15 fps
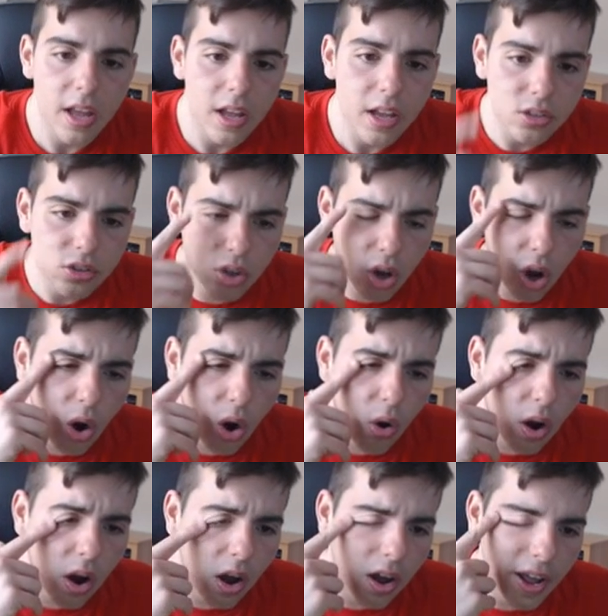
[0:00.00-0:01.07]
So
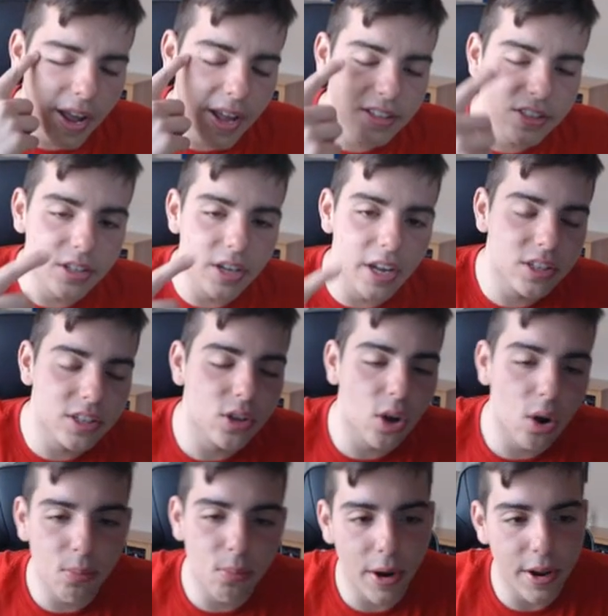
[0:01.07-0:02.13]
it's a, it's a
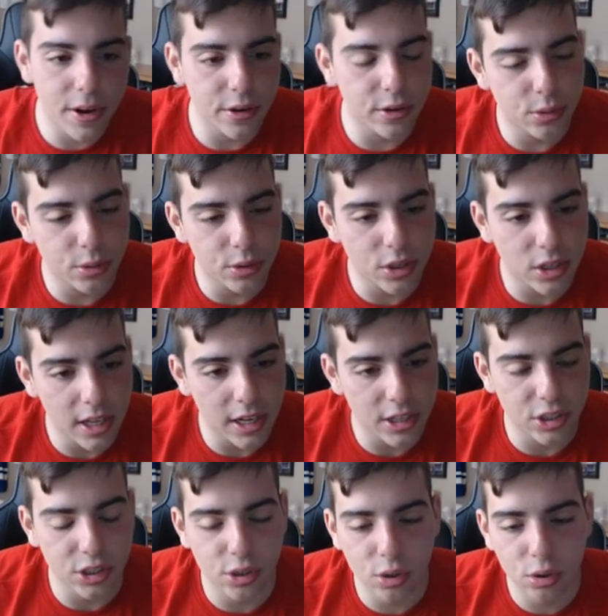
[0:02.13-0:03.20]
no-brainer to do this
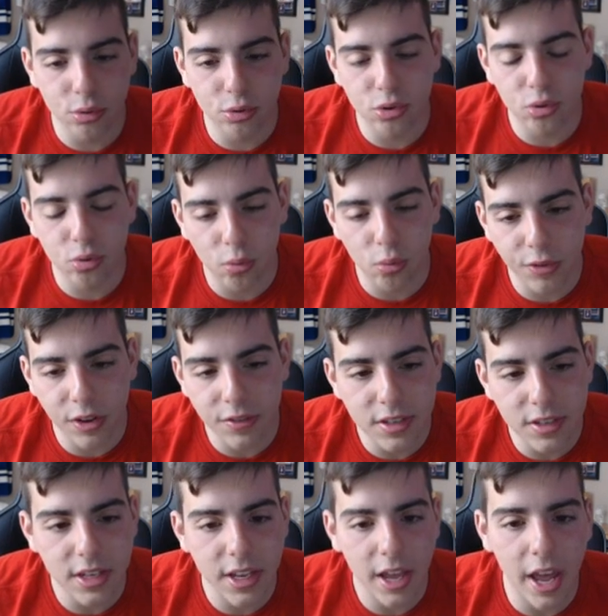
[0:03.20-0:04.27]
collection. You'll lose
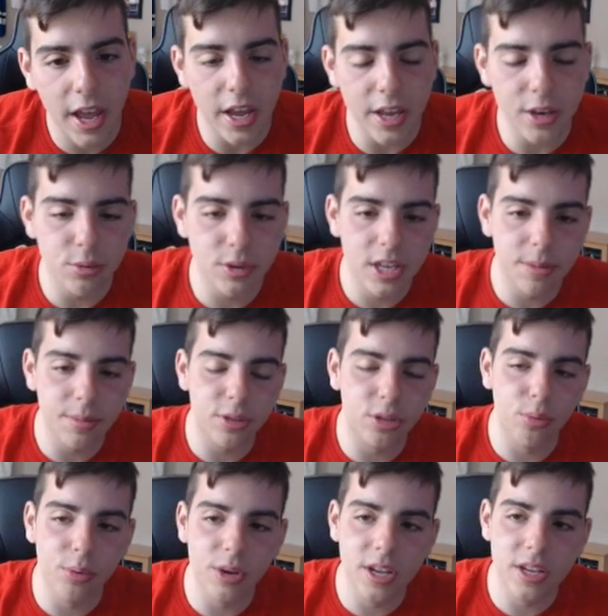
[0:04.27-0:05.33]
15k and you keep
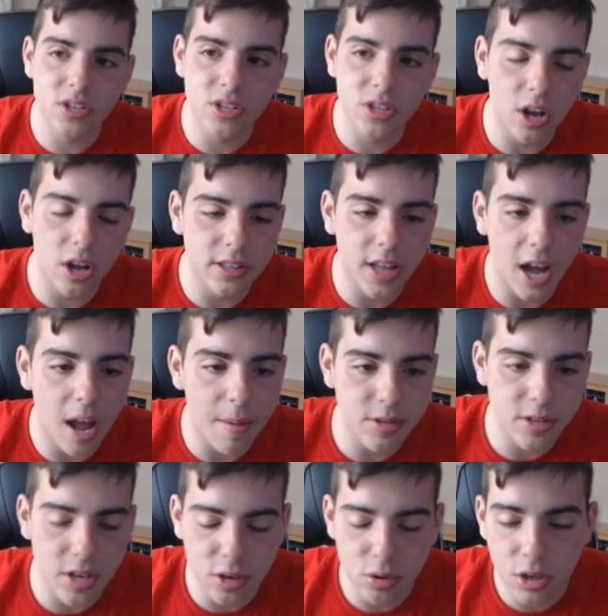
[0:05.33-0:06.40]
three stud diamonds
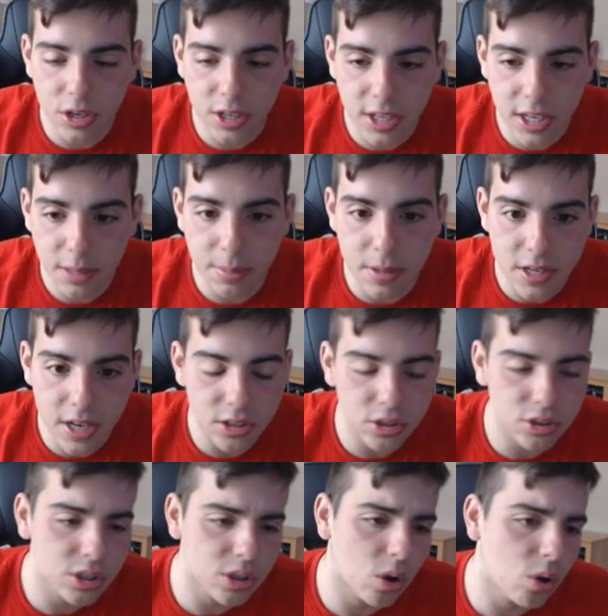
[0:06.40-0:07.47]
that you could keep
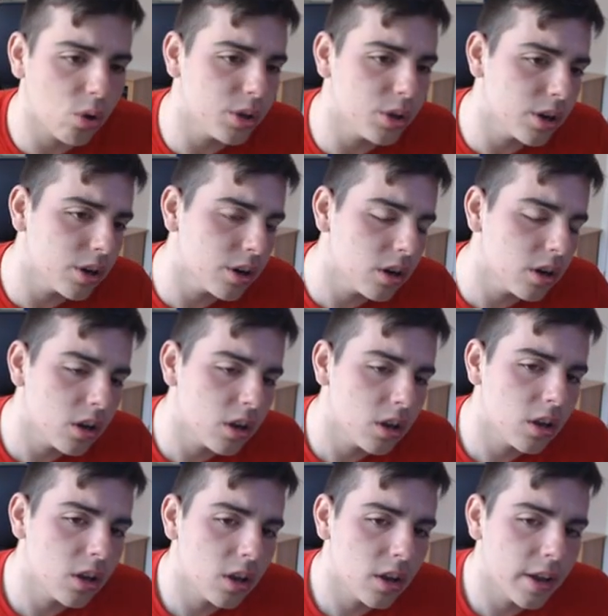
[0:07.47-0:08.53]
potentially the whole year.
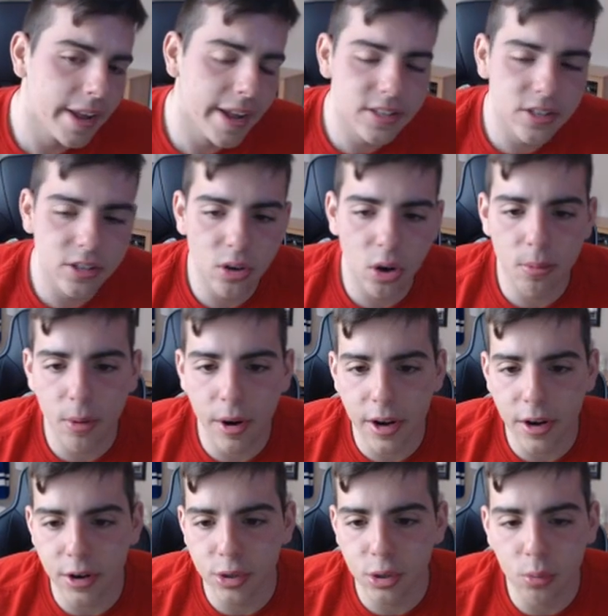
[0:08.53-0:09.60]
It's a
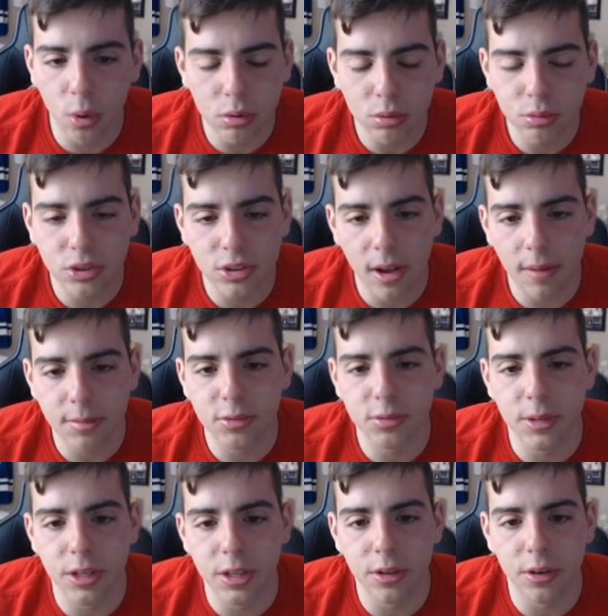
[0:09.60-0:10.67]
no-brainer. You won't lose stubs from
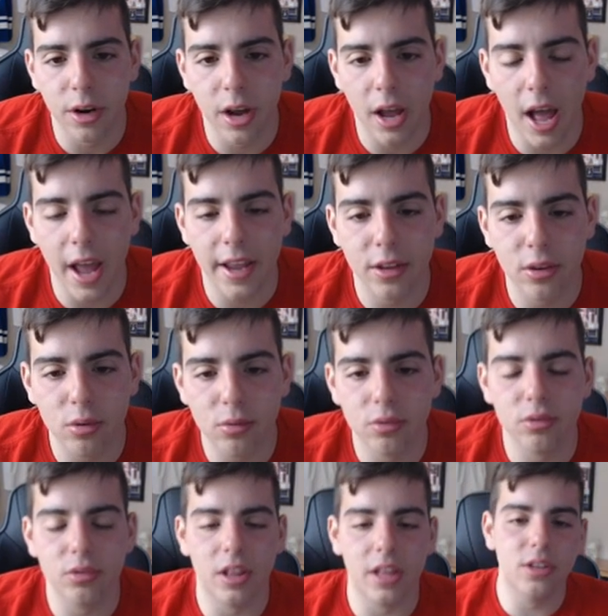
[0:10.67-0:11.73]
it either. I you
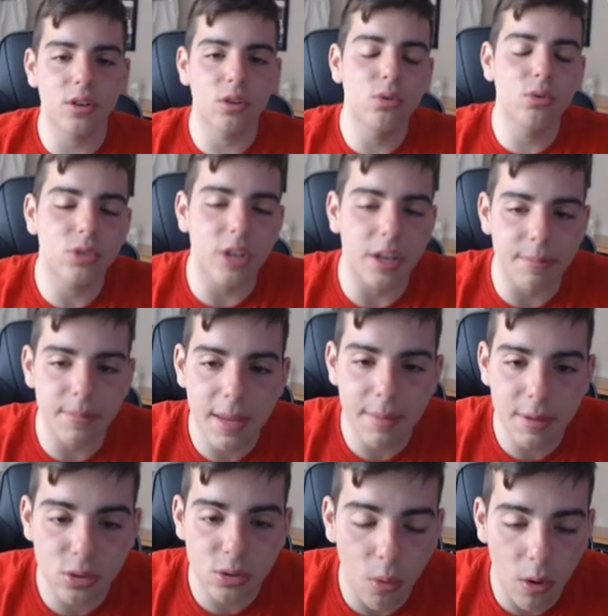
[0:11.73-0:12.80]
like you'll lose like maybe
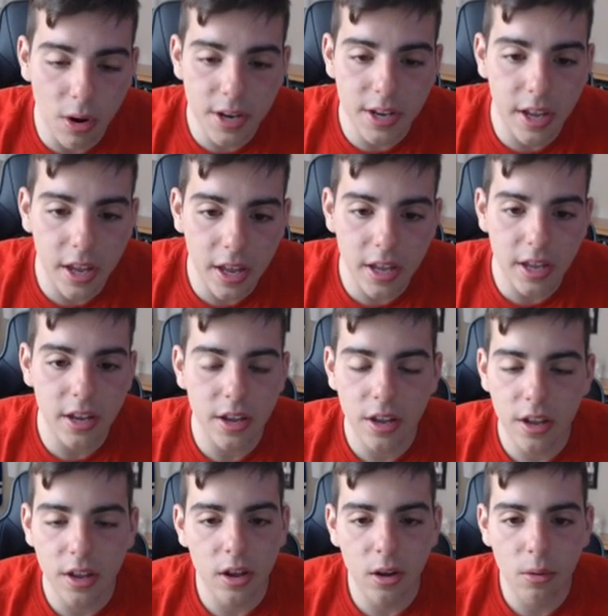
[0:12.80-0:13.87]
20k.
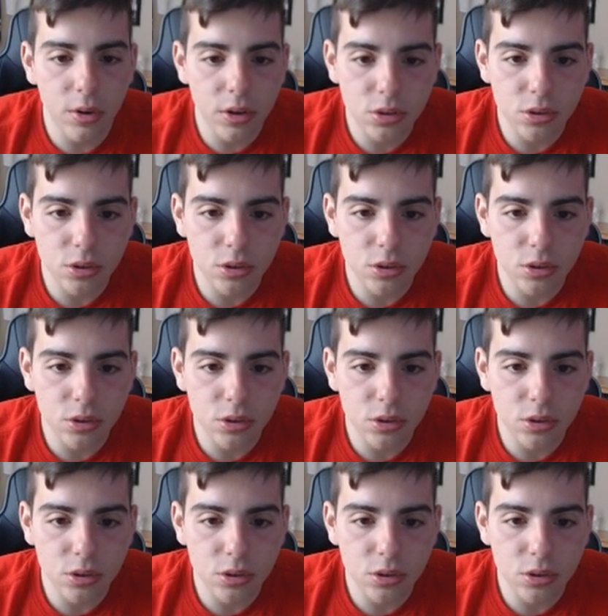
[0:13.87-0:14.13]
What is